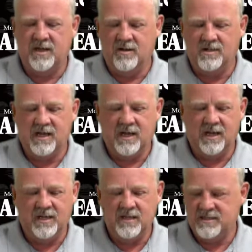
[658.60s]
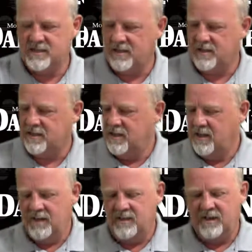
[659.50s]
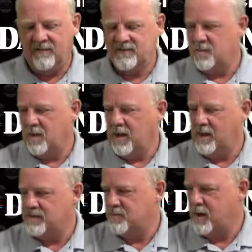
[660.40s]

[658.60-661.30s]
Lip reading: it looks like he is Dave is well on his